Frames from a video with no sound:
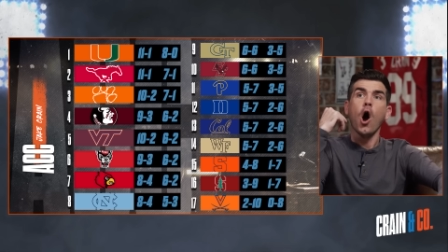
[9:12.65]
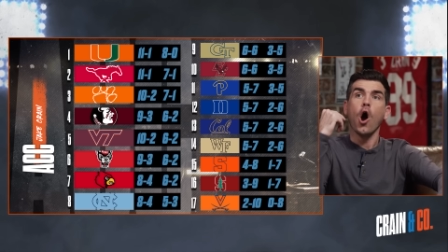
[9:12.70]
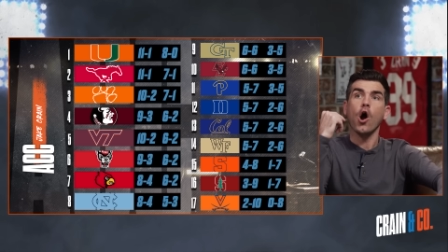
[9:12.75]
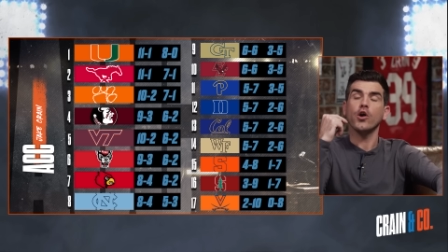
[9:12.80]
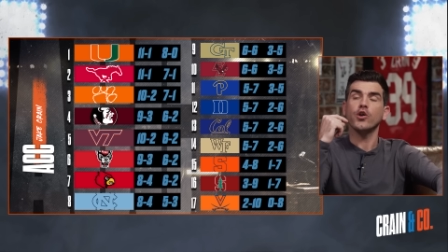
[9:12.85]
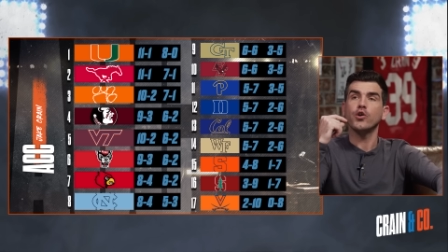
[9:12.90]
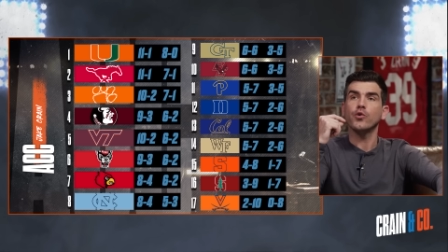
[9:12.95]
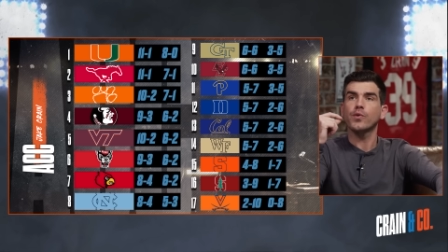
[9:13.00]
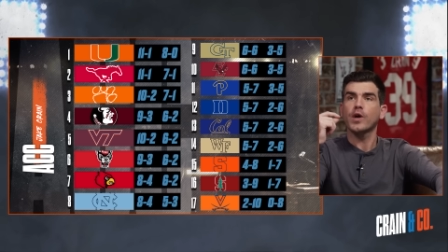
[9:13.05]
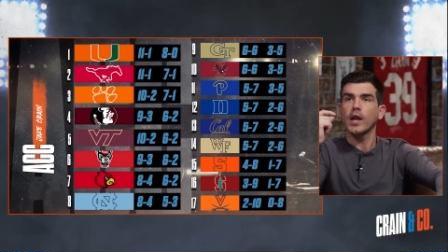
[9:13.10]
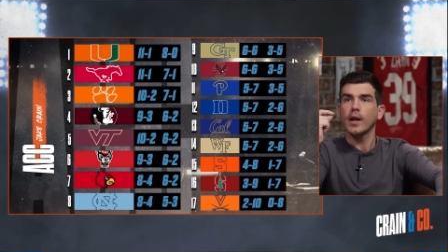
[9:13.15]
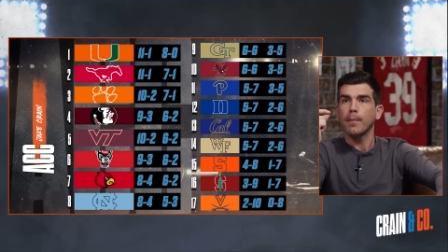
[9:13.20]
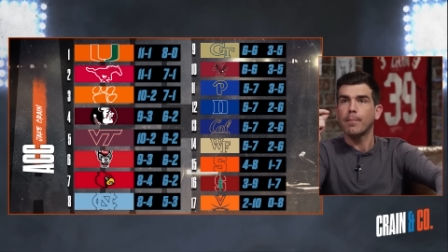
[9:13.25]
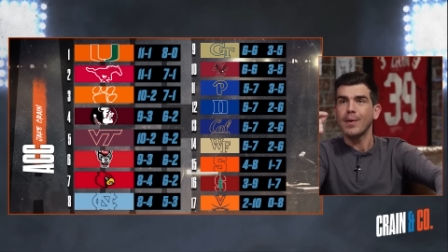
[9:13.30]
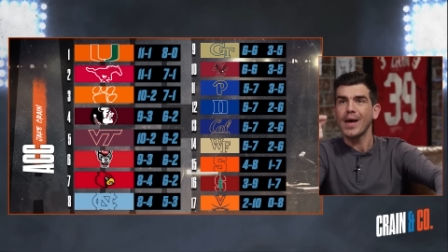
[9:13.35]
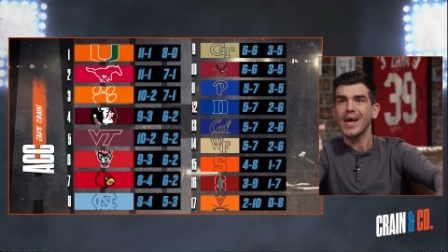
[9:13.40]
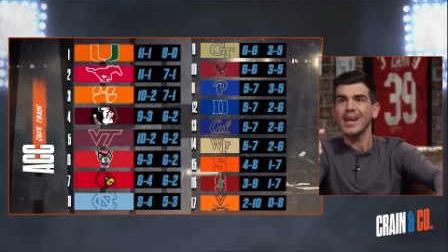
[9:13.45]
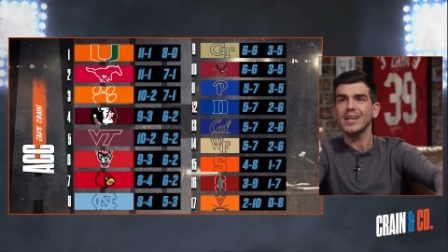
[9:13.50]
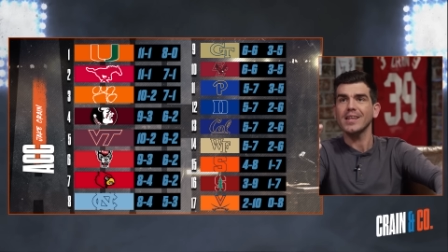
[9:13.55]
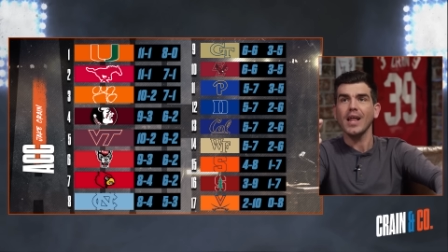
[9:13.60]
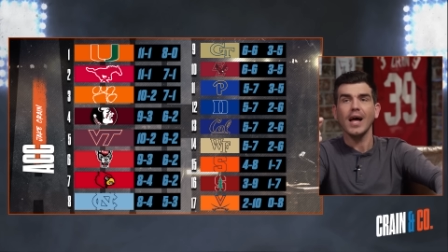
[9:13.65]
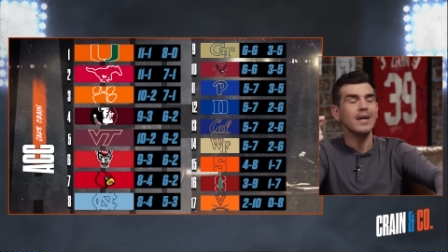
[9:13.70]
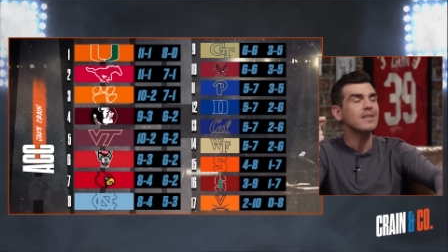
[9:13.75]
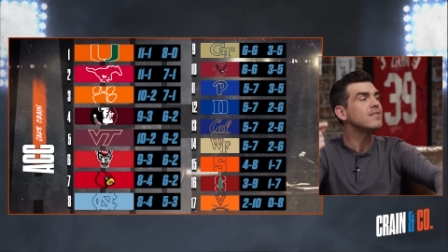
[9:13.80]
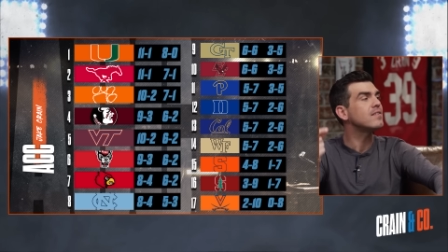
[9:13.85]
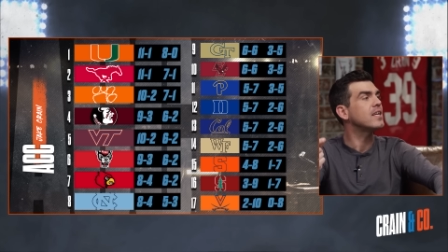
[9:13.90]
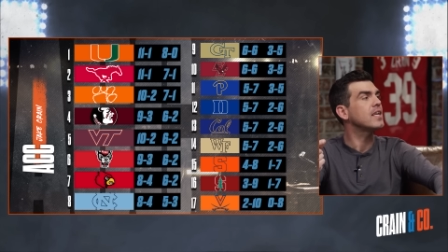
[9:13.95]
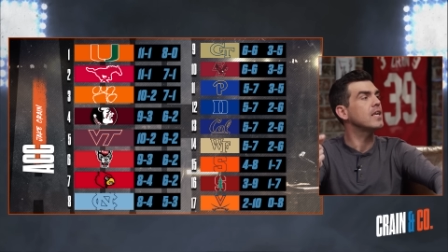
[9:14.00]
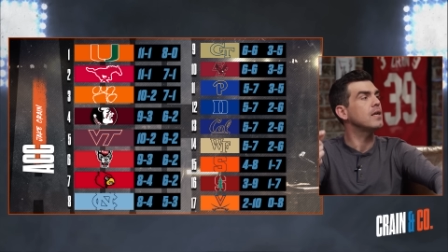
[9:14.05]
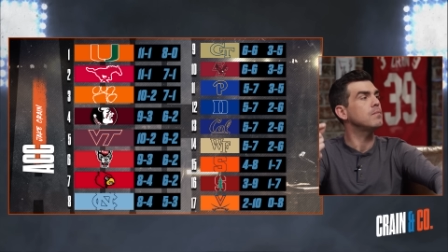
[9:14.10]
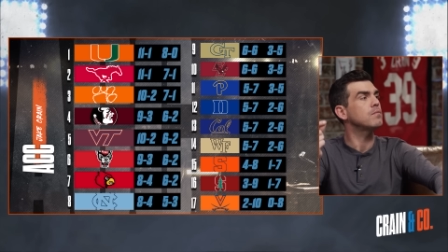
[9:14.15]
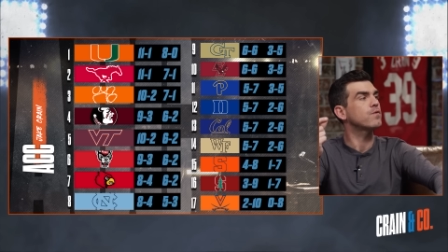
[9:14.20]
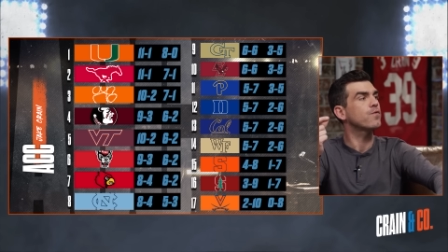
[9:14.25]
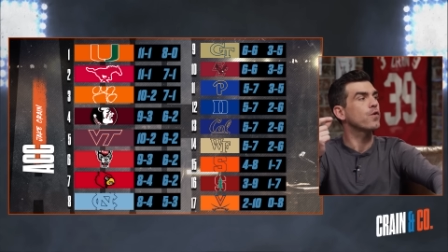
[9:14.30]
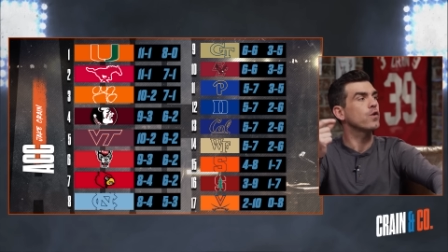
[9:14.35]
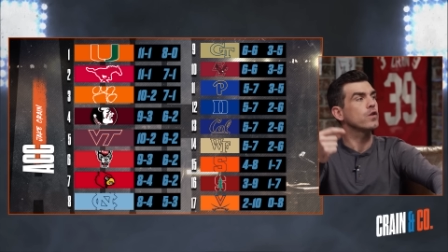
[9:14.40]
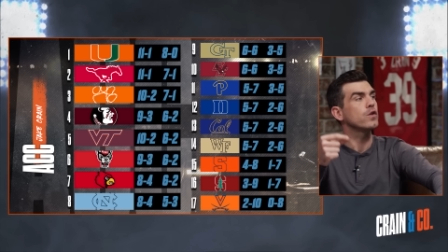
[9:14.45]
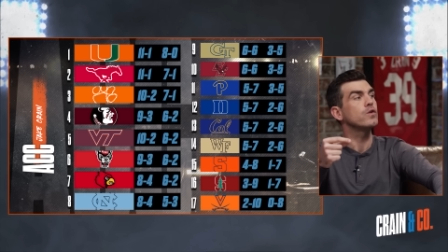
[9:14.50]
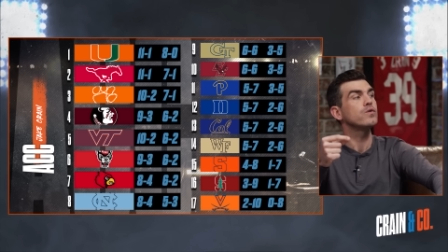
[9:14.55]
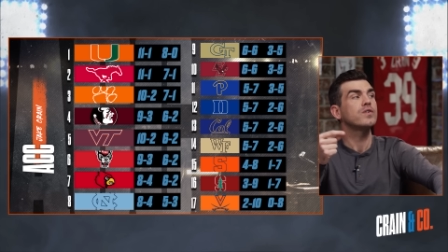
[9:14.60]
Are you going to penalize teams
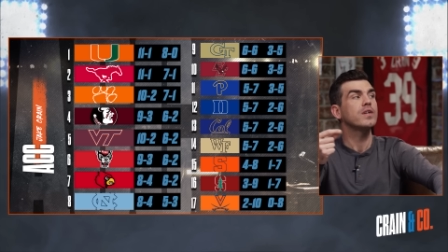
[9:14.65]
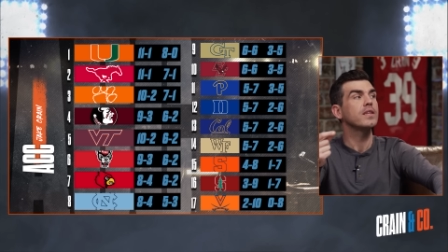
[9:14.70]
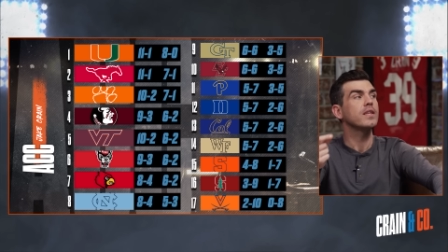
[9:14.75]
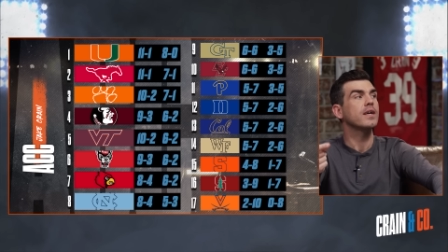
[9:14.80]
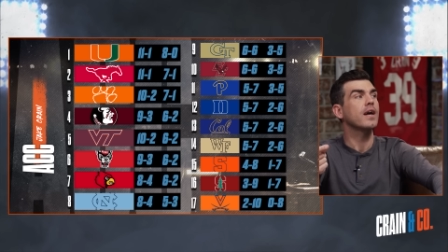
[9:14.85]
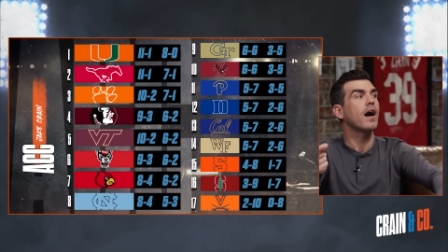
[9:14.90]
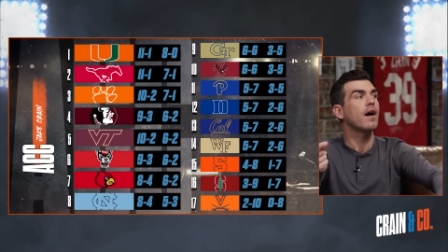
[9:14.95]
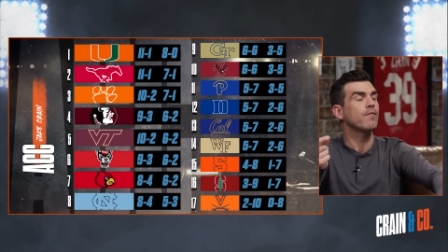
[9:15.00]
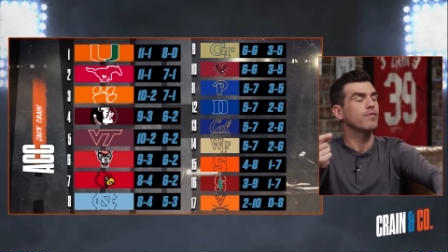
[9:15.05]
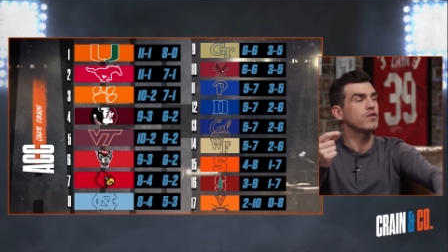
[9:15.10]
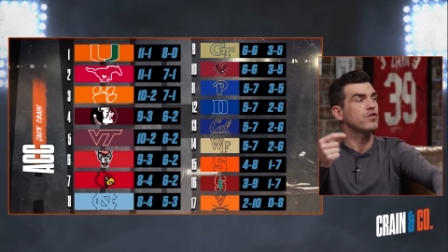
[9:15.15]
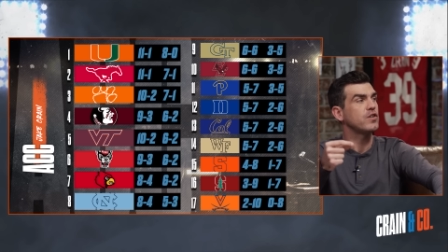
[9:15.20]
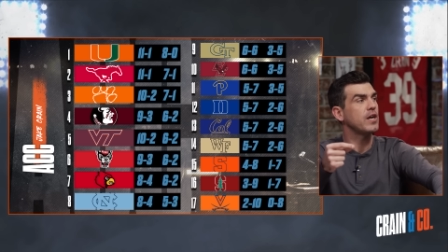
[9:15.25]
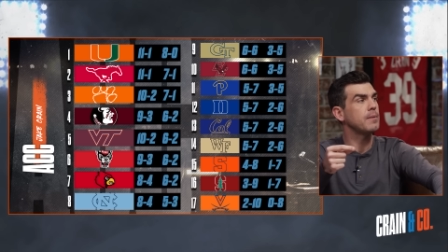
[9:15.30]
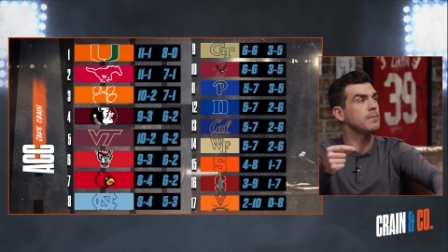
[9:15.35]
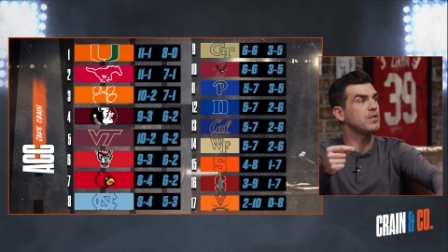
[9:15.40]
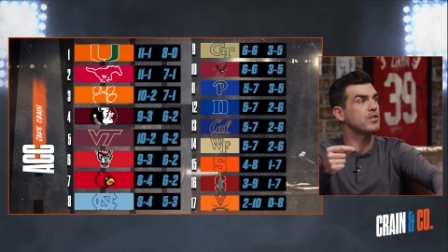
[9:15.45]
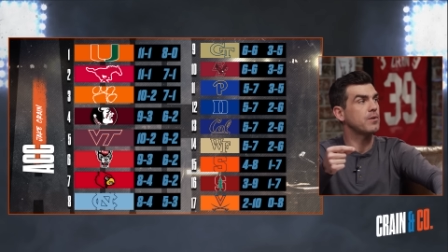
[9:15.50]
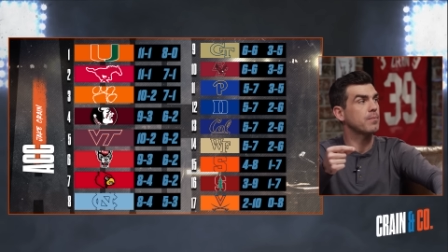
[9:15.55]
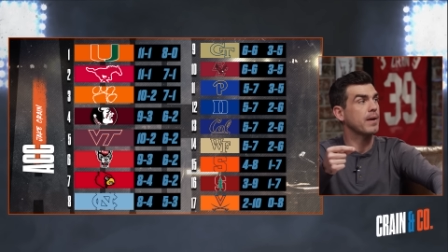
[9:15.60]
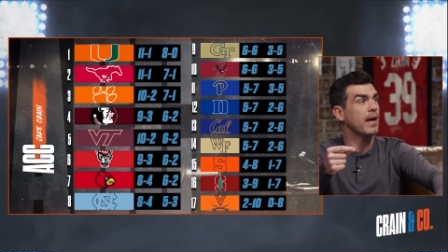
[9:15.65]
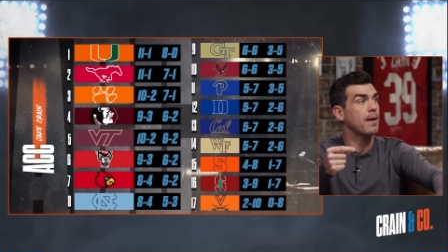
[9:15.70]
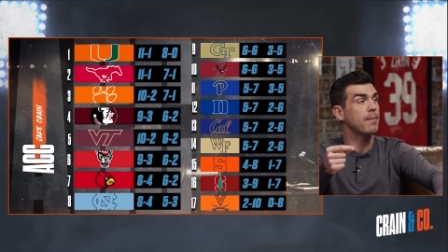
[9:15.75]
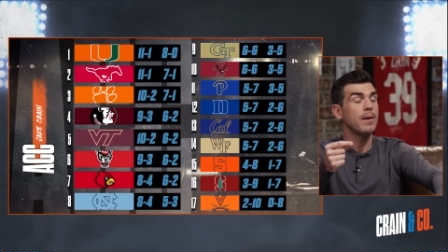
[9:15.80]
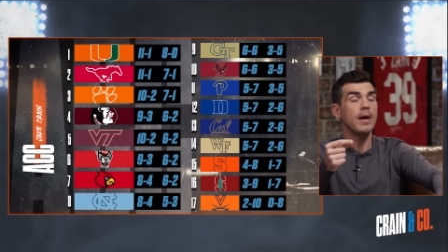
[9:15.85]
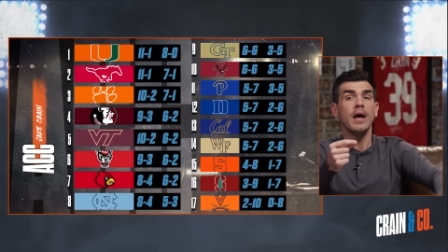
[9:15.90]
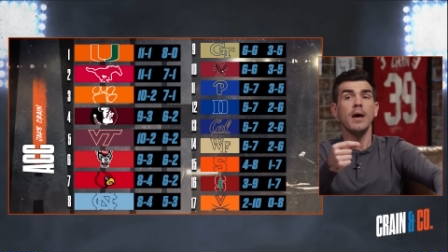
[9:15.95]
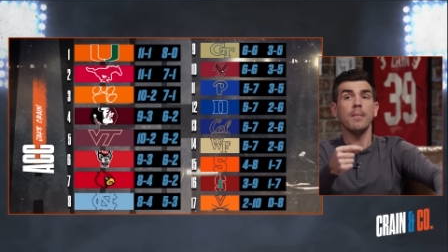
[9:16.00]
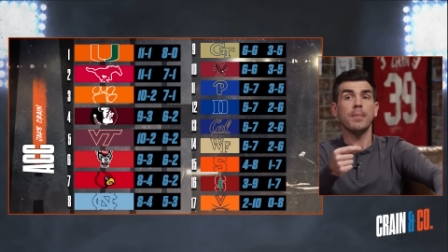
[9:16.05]
for losing the conference championship game?